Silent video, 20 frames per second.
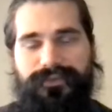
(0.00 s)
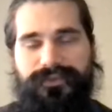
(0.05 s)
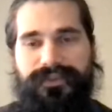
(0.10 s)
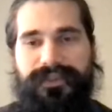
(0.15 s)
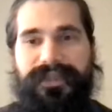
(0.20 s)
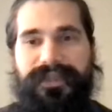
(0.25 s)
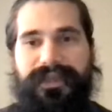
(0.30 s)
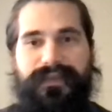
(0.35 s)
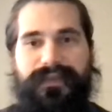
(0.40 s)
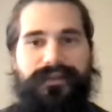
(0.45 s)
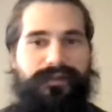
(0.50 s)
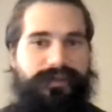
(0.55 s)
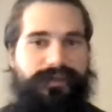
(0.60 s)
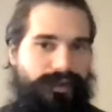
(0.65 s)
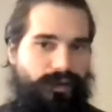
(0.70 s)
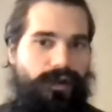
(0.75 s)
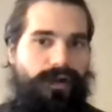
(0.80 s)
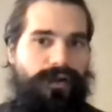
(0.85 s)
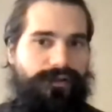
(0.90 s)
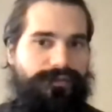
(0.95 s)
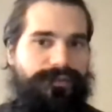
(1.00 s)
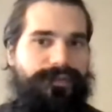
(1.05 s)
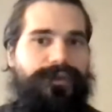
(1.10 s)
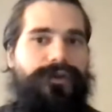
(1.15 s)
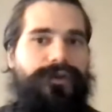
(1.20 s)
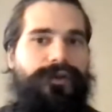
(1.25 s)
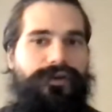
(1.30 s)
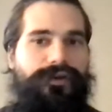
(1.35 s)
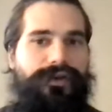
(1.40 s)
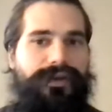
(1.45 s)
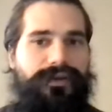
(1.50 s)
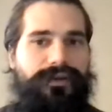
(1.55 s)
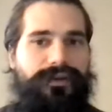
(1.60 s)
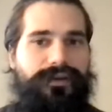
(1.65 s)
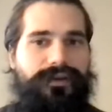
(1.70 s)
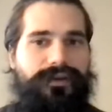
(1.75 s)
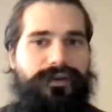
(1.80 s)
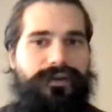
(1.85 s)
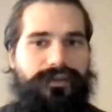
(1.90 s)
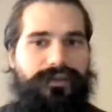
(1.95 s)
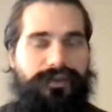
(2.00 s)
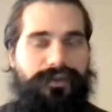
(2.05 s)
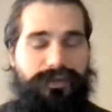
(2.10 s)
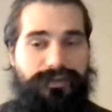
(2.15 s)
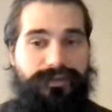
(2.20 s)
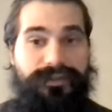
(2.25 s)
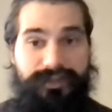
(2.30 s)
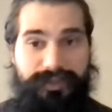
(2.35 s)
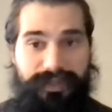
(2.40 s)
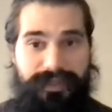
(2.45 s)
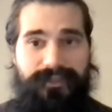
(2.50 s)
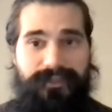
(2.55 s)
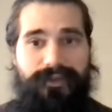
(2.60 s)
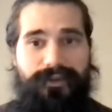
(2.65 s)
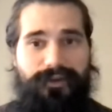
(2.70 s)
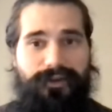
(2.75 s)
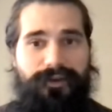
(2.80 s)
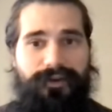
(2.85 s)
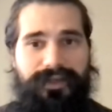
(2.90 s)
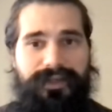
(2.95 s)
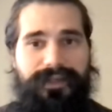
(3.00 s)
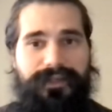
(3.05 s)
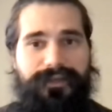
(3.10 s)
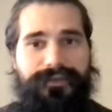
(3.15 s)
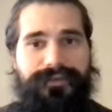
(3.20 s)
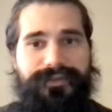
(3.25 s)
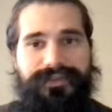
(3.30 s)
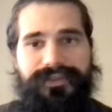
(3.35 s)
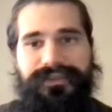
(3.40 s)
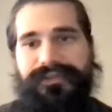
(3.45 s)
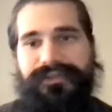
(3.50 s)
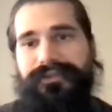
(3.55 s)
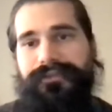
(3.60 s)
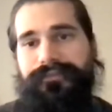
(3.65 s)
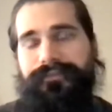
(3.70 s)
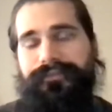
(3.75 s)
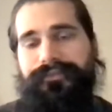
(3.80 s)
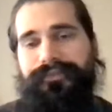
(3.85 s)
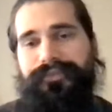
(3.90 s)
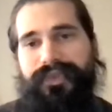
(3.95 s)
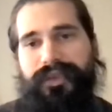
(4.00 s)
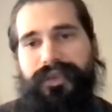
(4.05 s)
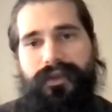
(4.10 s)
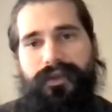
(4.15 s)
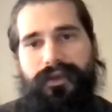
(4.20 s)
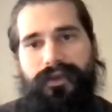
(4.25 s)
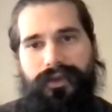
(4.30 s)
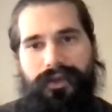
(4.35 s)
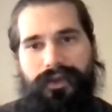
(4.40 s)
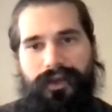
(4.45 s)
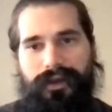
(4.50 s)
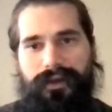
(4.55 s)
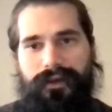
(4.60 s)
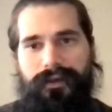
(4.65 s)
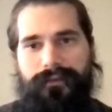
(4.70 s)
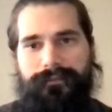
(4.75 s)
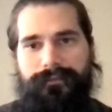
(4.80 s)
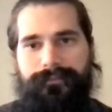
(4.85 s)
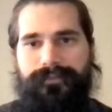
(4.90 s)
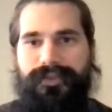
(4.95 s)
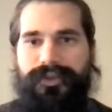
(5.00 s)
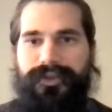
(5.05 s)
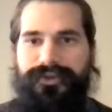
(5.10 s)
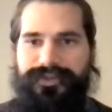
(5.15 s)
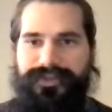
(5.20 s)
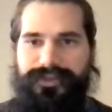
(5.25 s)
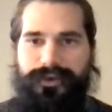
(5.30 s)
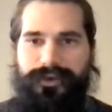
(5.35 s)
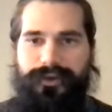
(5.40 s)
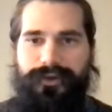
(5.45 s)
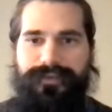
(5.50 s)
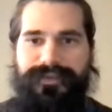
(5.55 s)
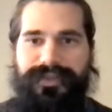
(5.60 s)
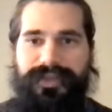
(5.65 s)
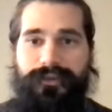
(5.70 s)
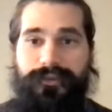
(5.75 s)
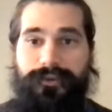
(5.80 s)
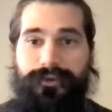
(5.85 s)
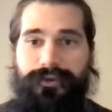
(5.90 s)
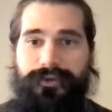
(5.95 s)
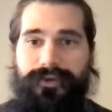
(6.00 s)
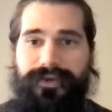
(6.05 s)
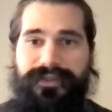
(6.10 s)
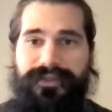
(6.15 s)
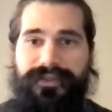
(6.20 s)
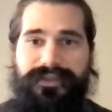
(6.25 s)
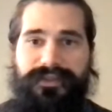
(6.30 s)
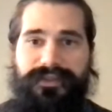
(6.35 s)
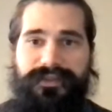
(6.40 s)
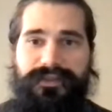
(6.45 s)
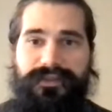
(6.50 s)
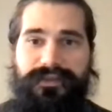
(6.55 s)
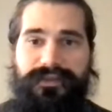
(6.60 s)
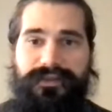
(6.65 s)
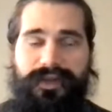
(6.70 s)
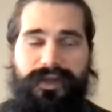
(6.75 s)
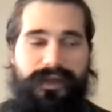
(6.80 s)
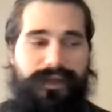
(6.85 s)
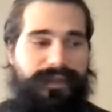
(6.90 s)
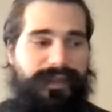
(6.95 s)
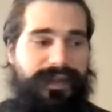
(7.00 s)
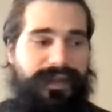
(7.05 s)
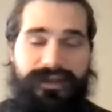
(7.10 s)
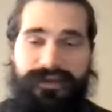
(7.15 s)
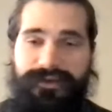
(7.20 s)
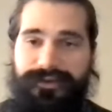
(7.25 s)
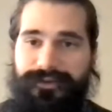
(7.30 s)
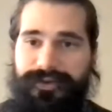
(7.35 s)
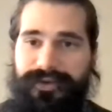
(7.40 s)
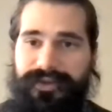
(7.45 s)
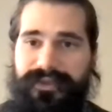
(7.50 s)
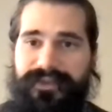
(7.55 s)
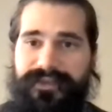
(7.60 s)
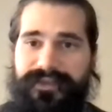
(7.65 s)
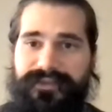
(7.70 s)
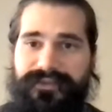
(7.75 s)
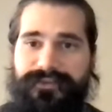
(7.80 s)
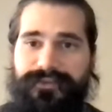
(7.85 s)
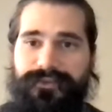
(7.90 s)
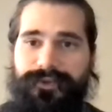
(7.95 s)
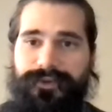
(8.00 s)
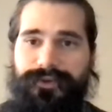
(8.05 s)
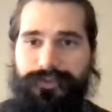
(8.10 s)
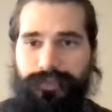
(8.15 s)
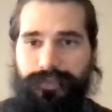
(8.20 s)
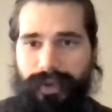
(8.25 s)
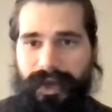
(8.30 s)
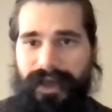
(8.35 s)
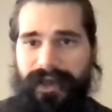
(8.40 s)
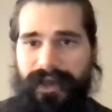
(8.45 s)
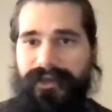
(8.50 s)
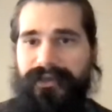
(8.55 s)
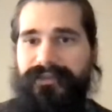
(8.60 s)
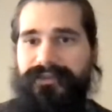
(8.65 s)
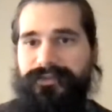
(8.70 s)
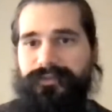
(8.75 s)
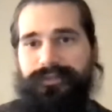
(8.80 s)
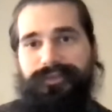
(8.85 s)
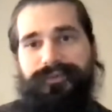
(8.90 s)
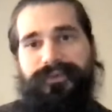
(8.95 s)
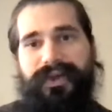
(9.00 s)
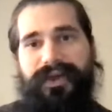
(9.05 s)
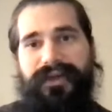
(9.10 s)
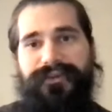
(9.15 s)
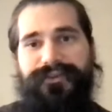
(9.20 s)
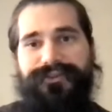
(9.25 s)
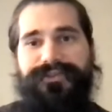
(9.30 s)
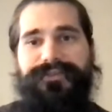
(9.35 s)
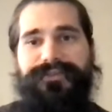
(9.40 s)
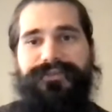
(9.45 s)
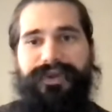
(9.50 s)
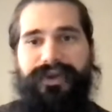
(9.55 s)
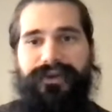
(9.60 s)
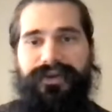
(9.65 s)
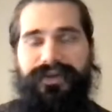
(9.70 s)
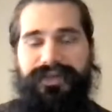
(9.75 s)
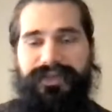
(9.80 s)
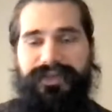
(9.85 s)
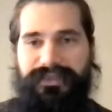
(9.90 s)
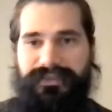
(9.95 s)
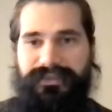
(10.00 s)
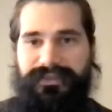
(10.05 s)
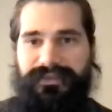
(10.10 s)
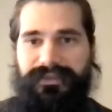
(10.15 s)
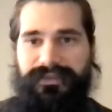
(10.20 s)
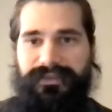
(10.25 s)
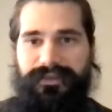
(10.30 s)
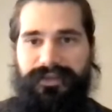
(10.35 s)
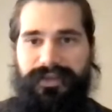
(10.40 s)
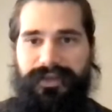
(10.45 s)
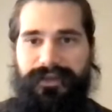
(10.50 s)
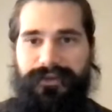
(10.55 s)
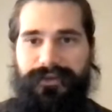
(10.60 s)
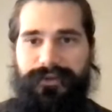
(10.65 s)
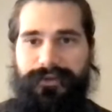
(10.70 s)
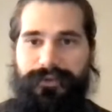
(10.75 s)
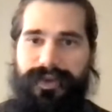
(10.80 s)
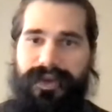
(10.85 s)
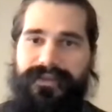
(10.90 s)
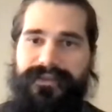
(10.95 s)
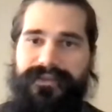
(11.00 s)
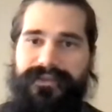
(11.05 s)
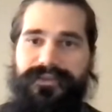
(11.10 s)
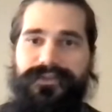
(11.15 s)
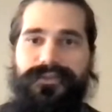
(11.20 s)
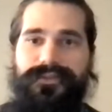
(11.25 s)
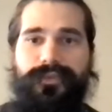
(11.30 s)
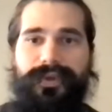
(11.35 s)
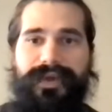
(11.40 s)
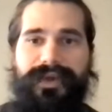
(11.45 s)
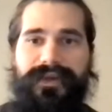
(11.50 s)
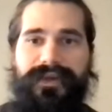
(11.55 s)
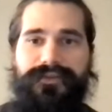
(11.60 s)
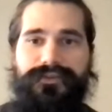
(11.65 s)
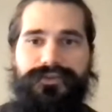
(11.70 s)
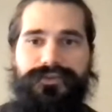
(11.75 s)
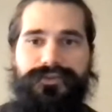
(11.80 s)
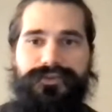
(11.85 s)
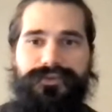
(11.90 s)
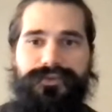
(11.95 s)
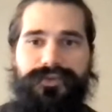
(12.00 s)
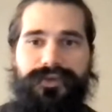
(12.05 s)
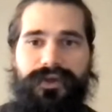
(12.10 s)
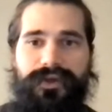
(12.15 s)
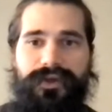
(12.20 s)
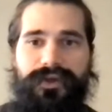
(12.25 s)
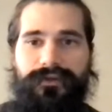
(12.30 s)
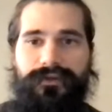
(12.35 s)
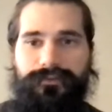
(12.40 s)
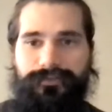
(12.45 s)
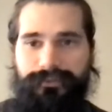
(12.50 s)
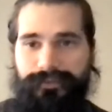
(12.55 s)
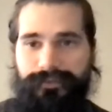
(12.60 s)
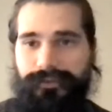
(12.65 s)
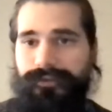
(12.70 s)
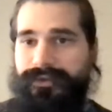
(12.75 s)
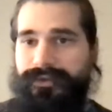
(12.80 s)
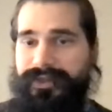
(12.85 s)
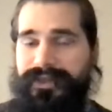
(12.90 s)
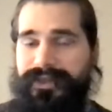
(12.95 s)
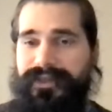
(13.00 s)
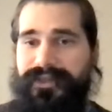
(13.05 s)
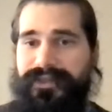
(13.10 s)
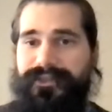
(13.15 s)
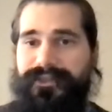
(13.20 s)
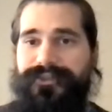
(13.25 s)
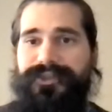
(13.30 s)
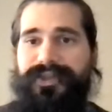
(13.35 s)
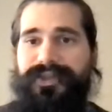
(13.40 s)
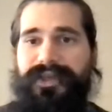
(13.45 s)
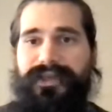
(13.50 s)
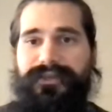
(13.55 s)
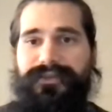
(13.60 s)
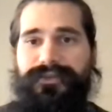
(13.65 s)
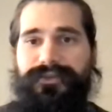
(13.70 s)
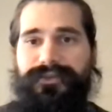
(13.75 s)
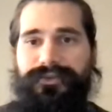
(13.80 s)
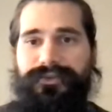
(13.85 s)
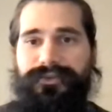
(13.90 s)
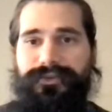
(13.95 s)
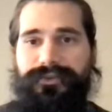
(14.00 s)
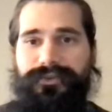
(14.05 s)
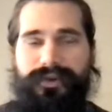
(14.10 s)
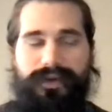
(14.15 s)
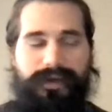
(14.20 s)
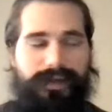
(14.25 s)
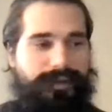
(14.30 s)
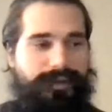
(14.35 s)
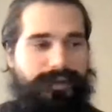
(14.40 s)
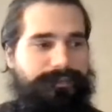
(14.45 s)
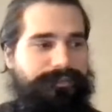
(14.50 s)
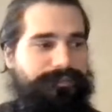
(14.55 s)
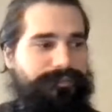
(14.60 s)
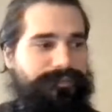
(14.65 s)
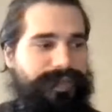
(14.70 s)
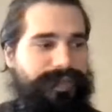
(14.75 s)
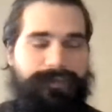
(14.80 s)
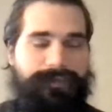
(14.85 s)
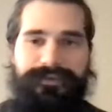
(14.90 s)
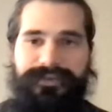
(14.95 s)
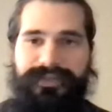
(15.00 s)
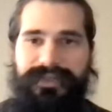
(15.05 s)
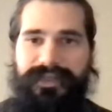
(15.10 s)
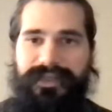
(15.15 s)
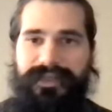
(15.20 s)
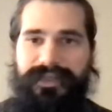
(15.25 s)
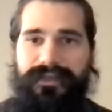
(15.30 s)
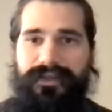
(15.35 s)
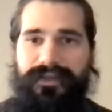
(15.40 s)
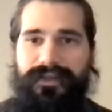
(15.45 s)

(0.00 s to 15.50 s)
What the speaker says: get like all of the current, to get the current ecosystem. It's in hopes that we're going to then integrate this into our UI to provide just a very easy and no nonsense way to view lineage and to be able to get,